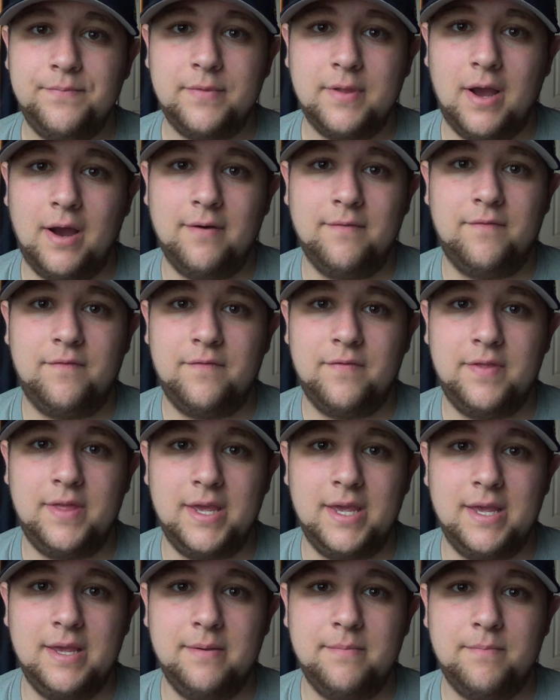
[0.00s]
of
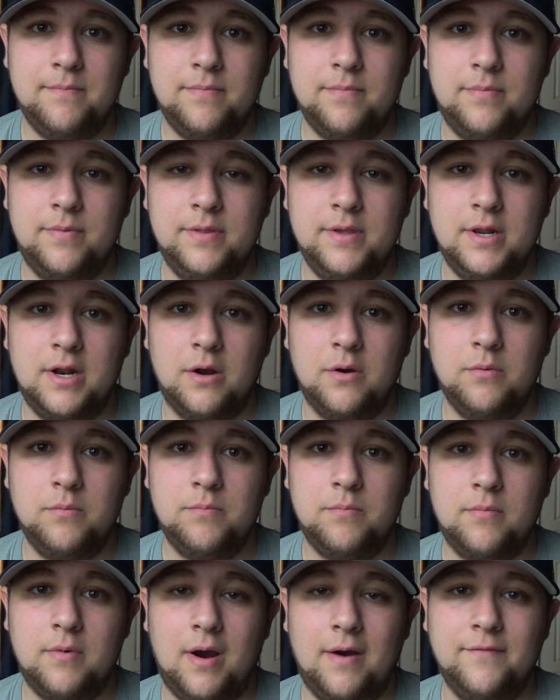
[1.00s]
the, you
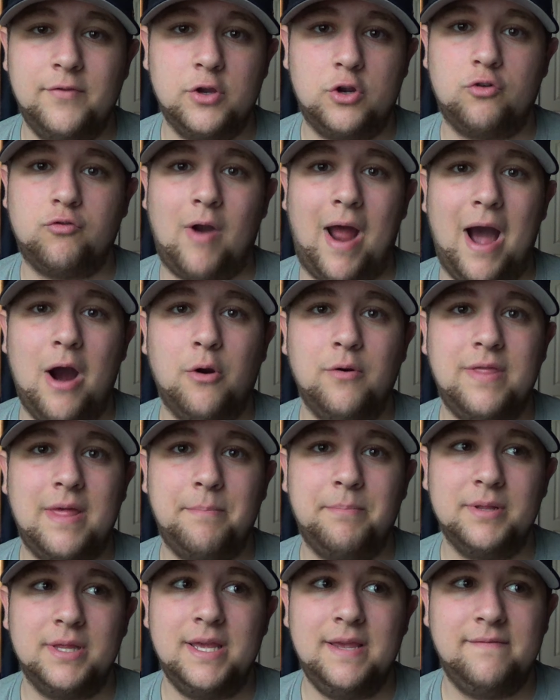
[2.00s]
know, of the crowd
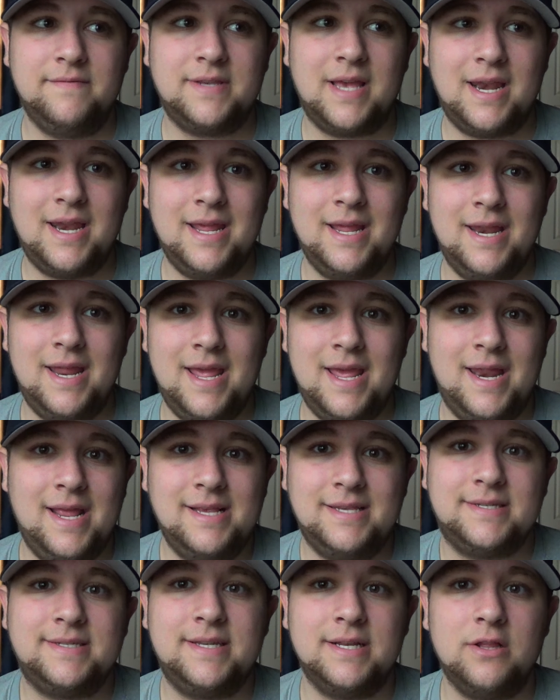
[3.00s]
that believes that it
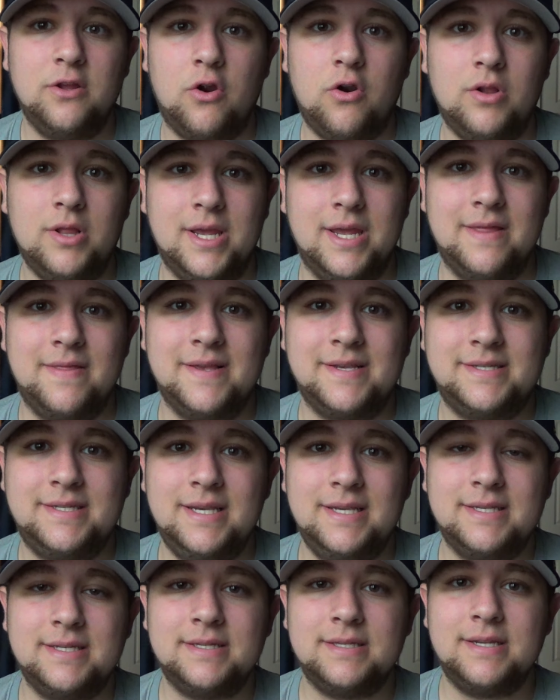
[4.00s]
is still early. This
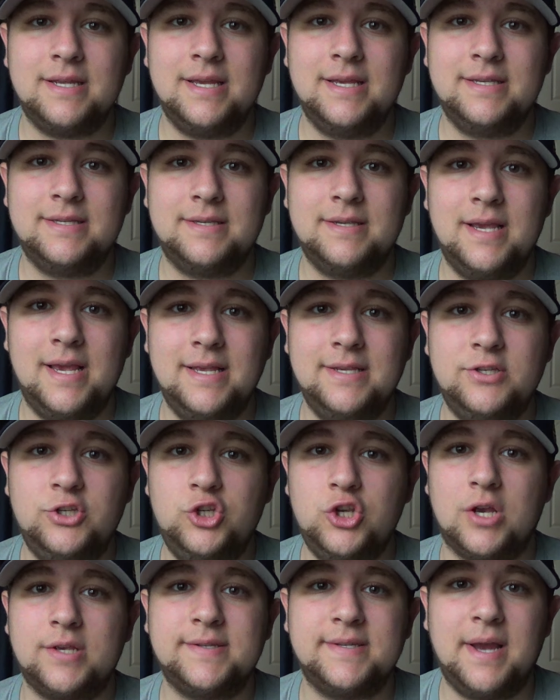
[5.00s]
season is
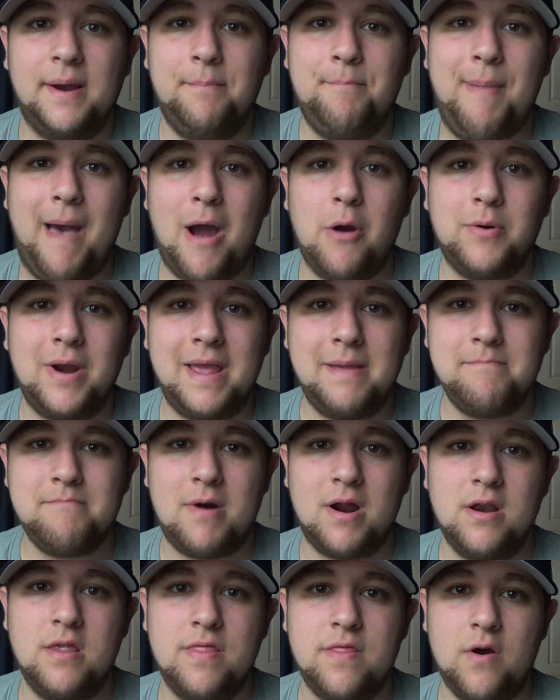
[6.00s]
just about a
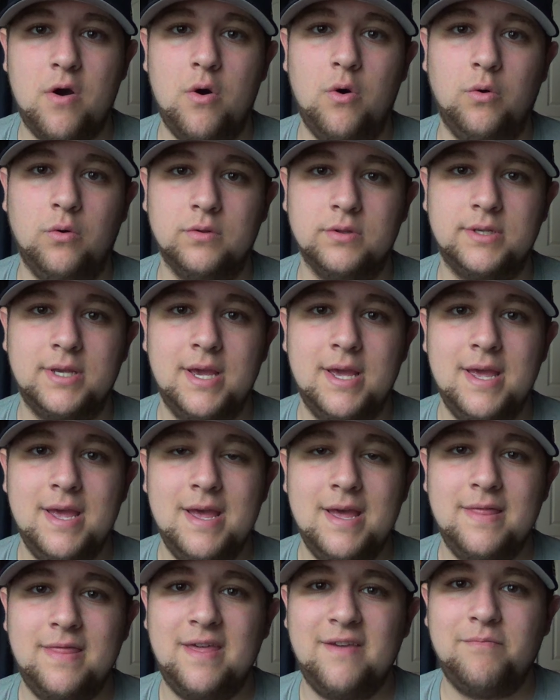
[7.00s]
month old.
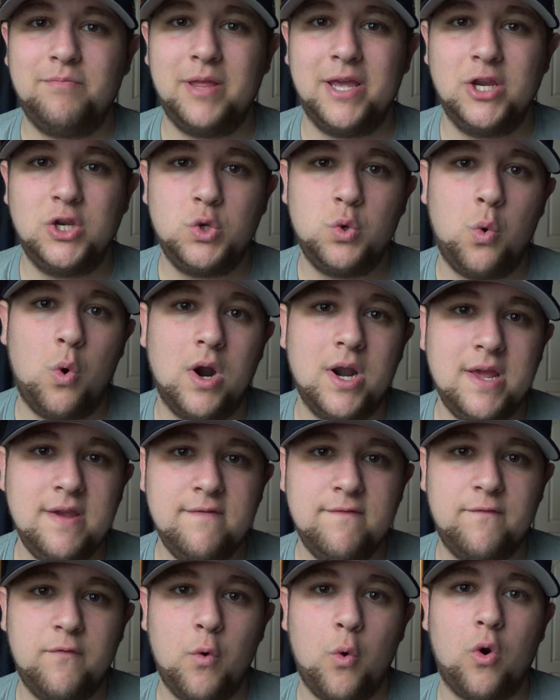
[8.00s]
They've played
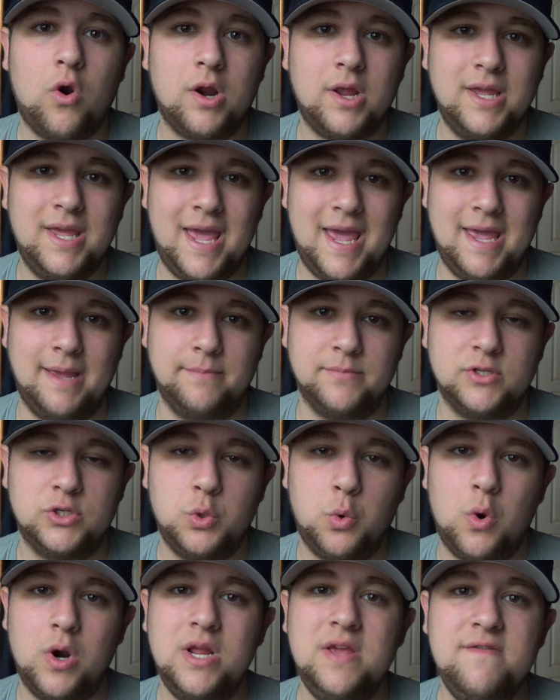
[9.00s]
24 games,
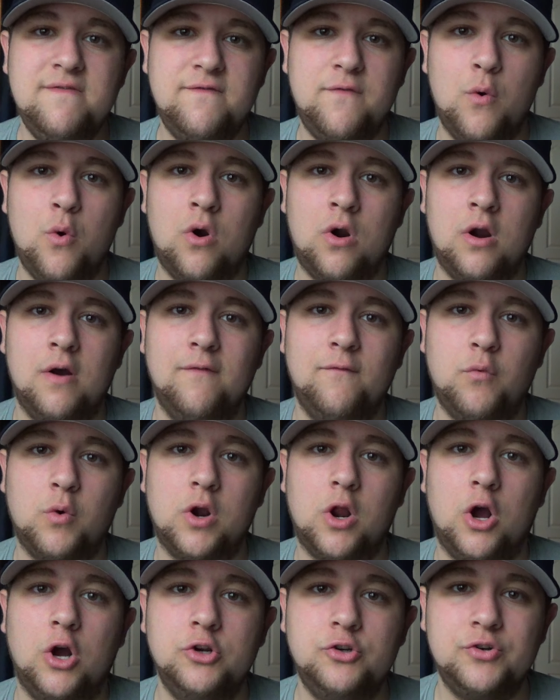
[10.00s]
24 of
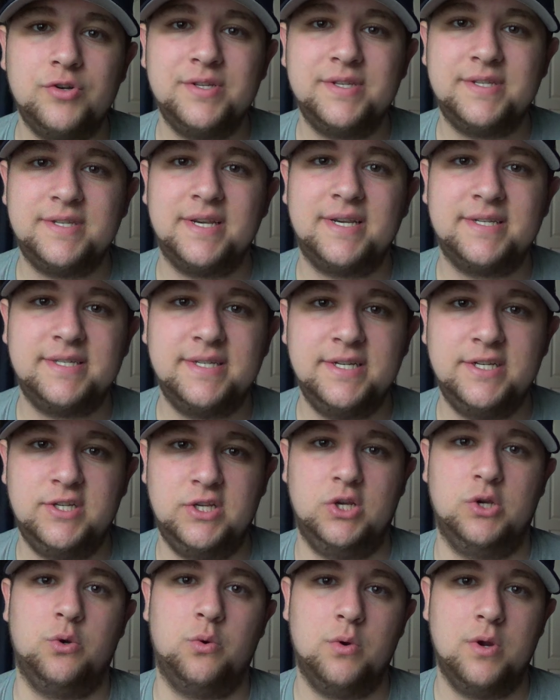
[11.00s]

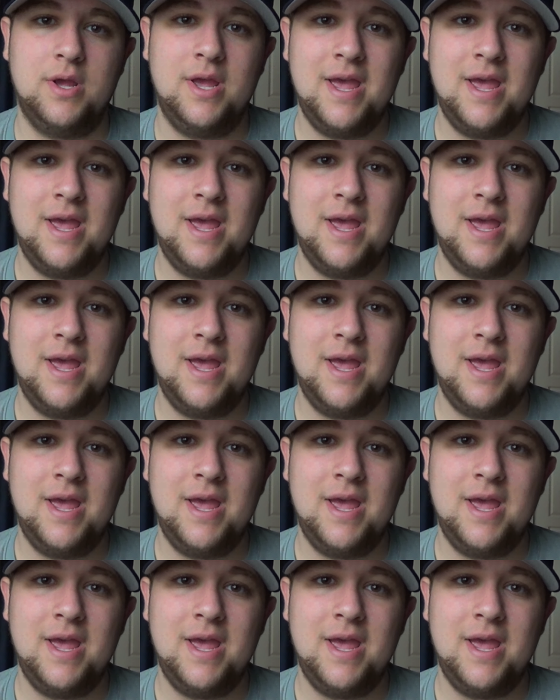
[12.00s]
162.